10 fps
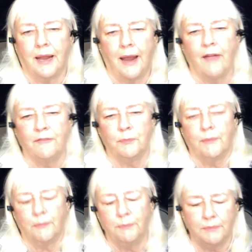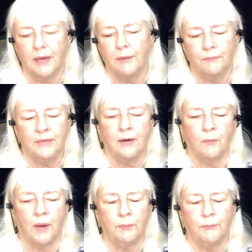I have
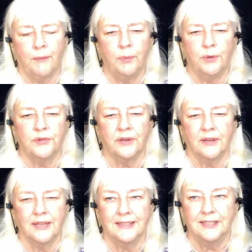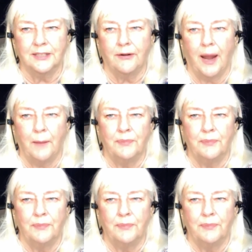my personal Instagram.